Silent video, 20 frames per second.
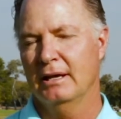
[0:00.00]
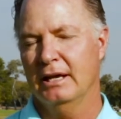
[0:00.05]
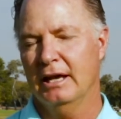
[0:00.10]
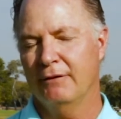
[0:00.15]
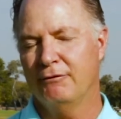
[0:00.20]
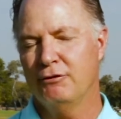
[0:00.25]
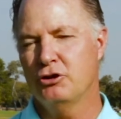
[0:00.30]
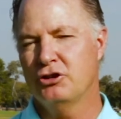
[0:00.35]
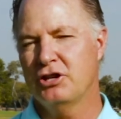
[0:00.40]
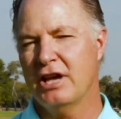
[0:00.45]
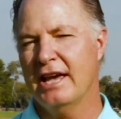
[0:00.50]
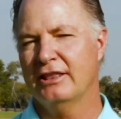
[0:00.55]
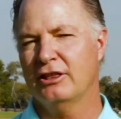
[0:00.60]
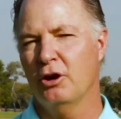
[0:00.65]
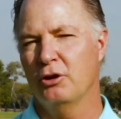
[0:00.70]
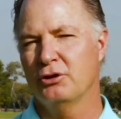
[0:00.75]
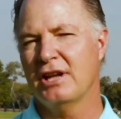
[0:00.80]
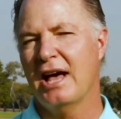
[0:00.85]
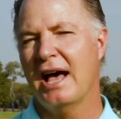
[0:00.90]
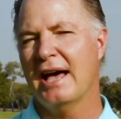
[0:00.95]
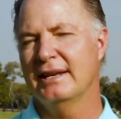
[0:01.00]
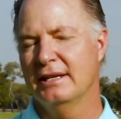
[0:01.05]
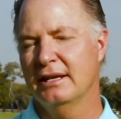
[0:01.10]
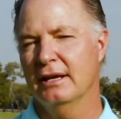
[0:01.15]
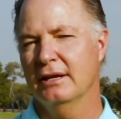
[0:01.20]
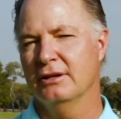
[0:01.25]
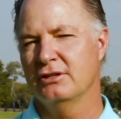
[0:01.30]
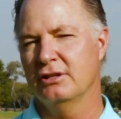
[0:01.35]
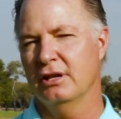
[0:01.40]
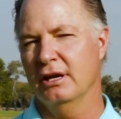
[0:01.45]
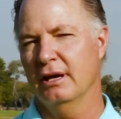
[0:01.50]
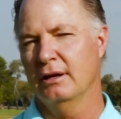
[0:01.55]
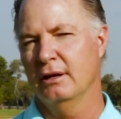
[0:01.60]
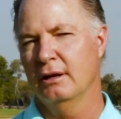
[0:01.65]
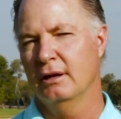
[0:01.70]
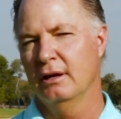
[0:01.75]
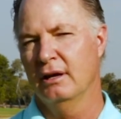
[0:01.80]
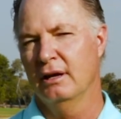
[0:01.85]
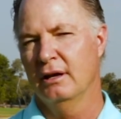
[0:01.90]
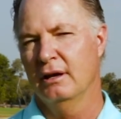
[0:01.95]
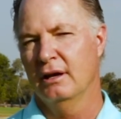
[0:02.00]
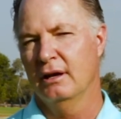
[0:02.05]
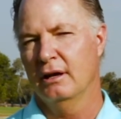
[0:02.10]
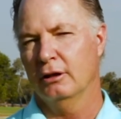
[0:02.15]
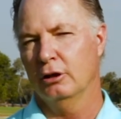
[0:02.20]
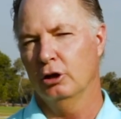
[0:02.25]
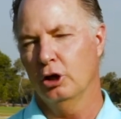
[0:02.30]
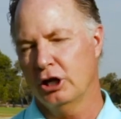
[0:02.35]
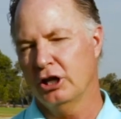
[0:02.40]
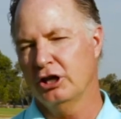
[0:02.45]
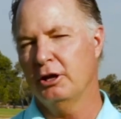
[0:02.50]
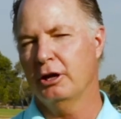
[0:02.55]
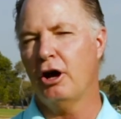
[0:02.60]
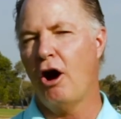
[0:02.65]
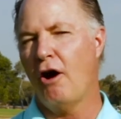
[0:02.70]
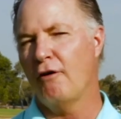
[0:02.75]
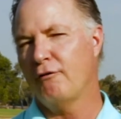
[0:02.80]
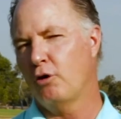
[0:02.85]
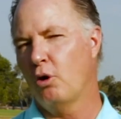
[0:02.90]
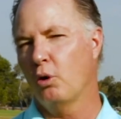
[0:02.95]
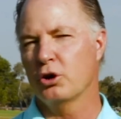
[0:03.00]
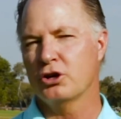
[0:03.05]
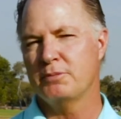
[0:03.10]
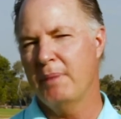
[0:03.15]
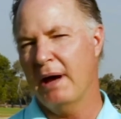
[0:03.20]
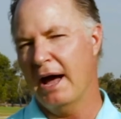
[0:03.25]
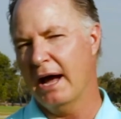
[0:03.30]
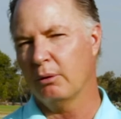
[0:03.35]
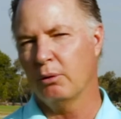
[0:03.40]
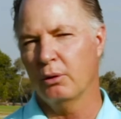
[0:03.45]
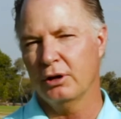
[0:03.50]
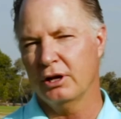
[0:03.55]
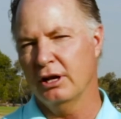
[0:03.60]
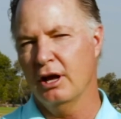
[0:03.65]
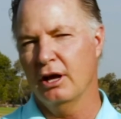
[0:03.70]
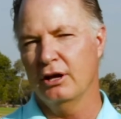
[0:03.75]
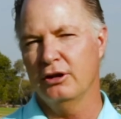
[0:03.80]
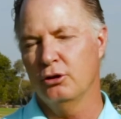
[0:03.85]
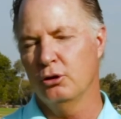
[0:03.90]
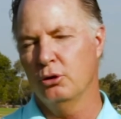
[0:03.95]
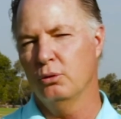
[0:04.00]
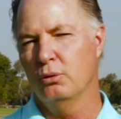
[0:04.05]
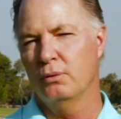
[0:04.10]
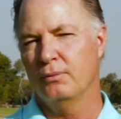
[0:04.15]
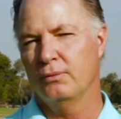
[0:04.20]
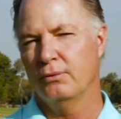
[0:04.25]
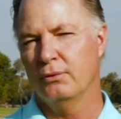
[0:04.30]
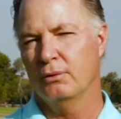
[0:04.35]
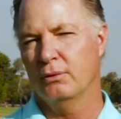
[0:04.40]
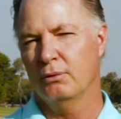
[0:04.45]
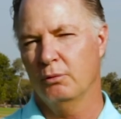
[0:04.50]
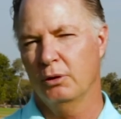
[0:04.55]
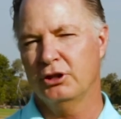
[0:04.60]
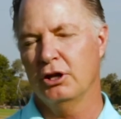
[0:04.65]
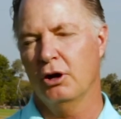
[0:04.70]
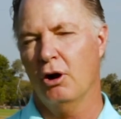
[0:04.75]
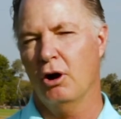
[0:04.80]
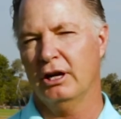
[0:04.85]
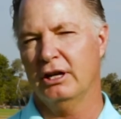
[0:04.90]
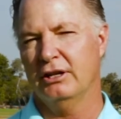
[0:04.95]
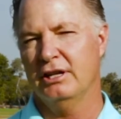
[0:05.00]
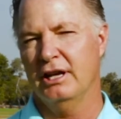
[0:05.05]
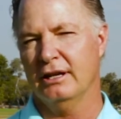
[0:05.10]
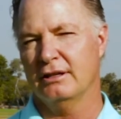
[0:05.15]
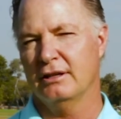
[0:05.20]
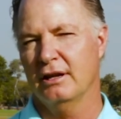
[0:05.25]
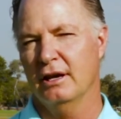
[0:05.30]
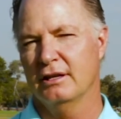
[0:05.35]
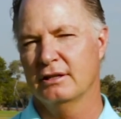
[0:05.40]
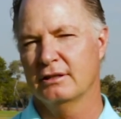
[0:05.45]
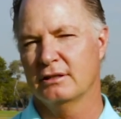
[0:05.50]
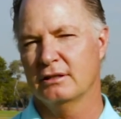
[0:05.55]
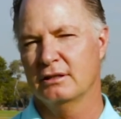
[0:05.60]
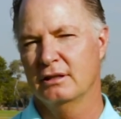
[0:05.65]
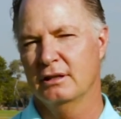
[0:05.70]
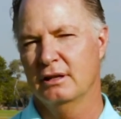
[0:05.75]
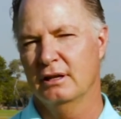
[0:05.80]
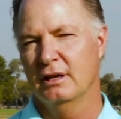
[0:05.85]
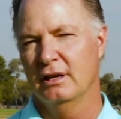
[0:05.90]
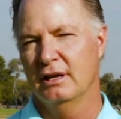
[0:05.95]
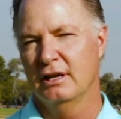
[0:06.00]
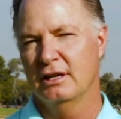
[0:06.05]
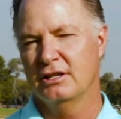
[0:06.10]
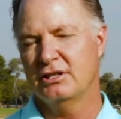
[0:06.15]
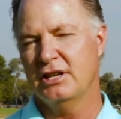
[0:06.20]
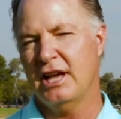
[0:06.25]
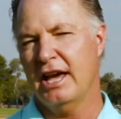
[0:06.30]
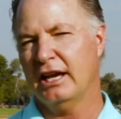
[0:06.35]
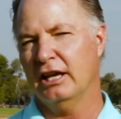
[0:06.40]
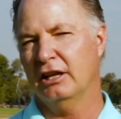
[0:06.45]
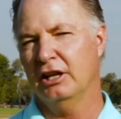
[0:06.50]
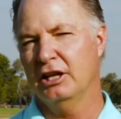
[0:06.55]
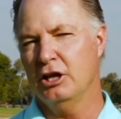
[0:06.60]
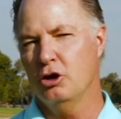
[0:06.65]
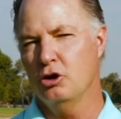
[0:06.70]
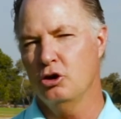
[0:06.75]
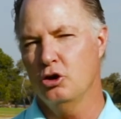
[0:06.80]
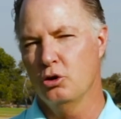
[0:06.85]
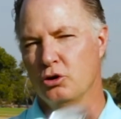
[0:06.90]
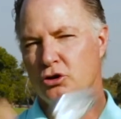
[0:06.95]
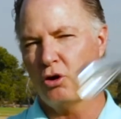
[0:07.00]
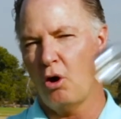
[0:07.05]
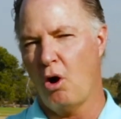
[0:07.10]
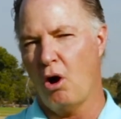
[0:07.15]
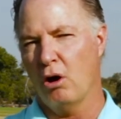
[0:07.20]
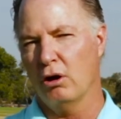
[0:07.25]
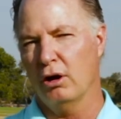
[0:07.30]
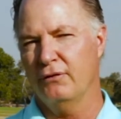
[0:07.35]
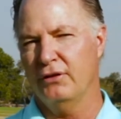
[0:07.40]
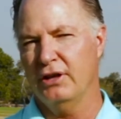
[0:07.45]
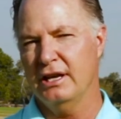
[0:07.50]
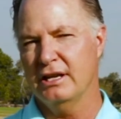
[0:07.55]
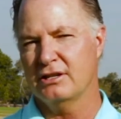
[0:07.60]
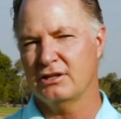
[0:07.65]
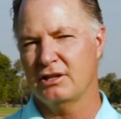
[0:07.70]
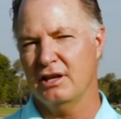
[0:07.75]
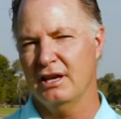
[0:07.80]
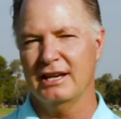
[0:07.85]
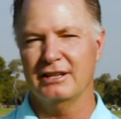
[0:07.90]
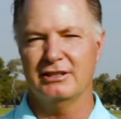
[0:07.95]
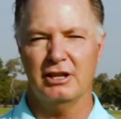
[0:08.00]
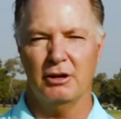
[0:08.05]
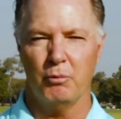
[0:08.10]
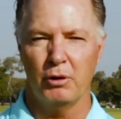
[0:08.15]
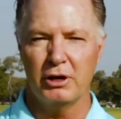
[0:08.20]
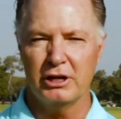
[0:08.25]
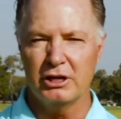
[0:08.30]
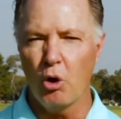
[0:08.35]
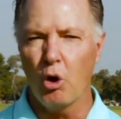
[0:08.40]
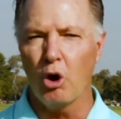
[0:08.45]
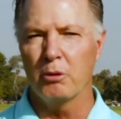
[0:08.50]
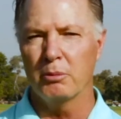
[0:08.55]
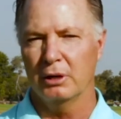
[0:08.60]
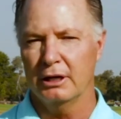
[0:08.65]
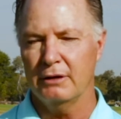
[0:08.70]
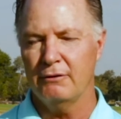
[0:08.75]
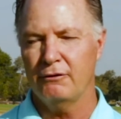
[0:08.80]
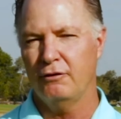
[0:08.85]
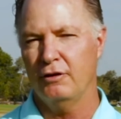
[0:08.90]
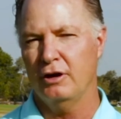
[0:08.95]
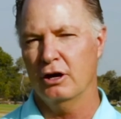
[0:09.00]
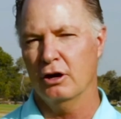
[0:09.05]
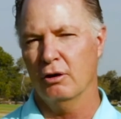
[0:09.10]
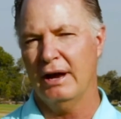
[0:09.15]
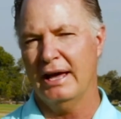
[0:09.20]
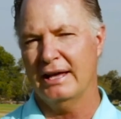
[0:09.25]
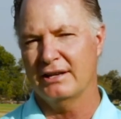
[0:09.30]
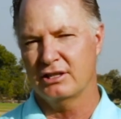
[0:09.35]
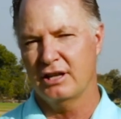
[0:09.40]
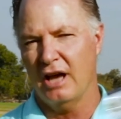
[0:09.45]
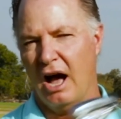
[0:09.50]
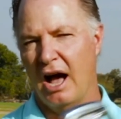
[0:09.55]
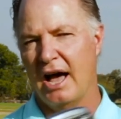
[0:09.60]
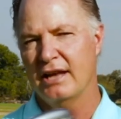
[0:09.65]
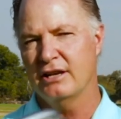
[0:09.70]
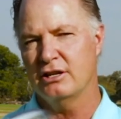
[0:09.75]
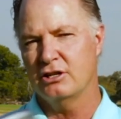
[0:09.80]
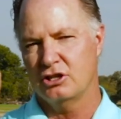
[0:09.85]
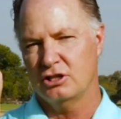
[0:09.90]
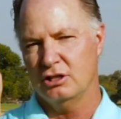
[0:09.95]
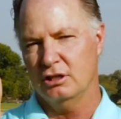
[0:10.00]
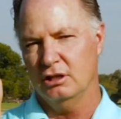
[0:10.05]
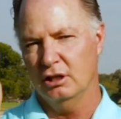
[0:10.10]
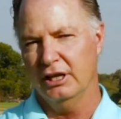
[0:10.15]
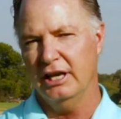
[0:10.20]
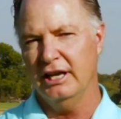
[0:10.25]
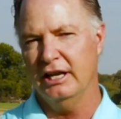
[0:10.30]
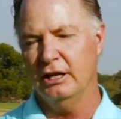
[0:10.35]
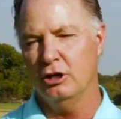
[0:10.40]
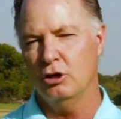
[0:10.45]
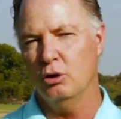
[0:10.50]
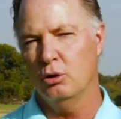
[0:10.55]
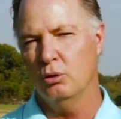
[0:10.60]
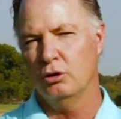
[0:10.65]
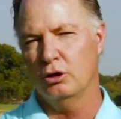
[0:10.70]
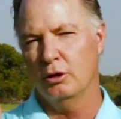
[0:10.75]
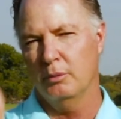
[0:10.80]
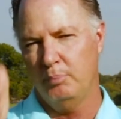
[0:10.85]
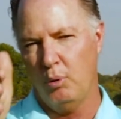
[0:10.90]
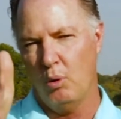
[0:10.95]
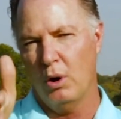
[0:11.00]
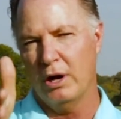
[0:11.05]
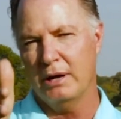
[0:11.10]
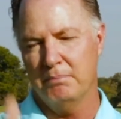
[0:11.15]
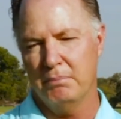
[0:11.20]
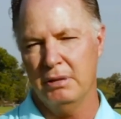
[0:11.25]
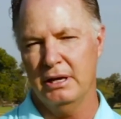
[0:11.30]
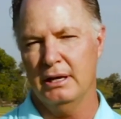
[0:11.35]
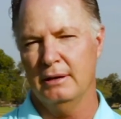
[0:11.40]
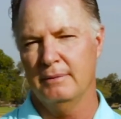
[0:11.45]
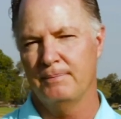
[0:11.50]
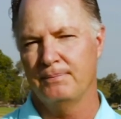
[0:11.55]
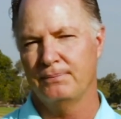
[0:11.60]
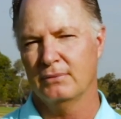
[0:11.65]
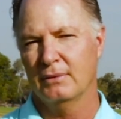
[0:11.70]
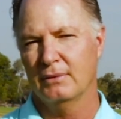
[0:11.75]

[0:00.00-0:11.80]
If you take those ideas then, look at the golf course backward and undo what the architect does. Secondly, you use all of these things that we normally fear as guides leading you to point B.